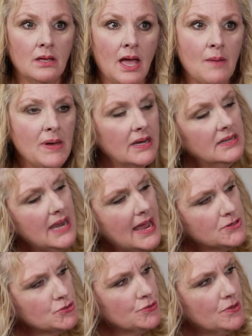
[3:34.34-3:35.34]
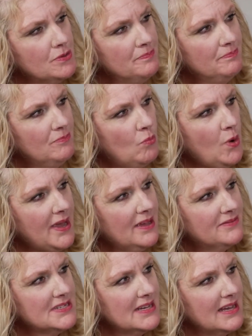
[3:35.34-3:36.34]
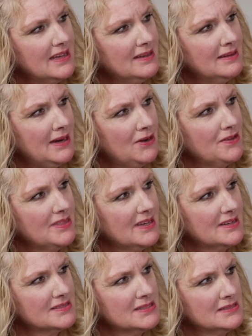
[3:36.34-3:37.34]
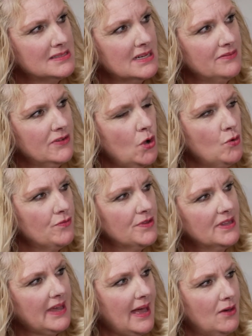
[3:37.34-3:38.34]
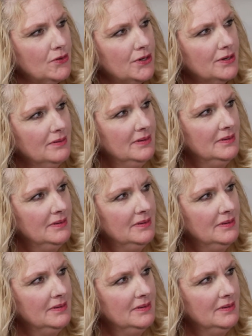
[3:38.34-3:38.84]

How about a natural way of taking care of things instead of an over-the-counter?